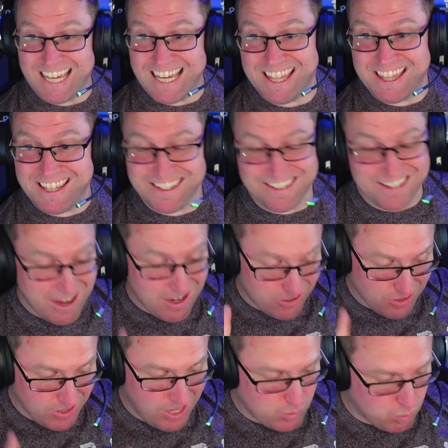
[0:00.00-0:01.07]
in this.
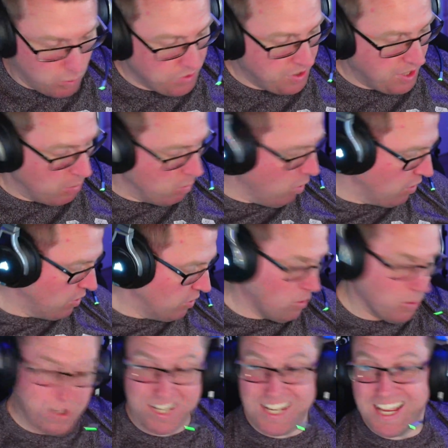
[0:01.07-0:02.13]
So that's one thing worth
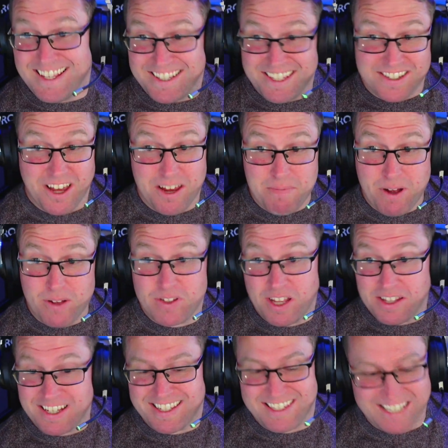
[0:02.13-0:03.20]
noting. The side mounts on
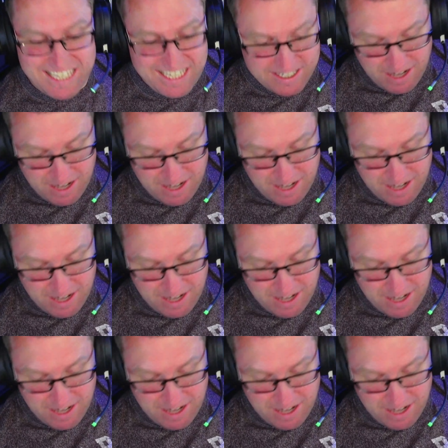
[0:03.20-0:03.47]
the seat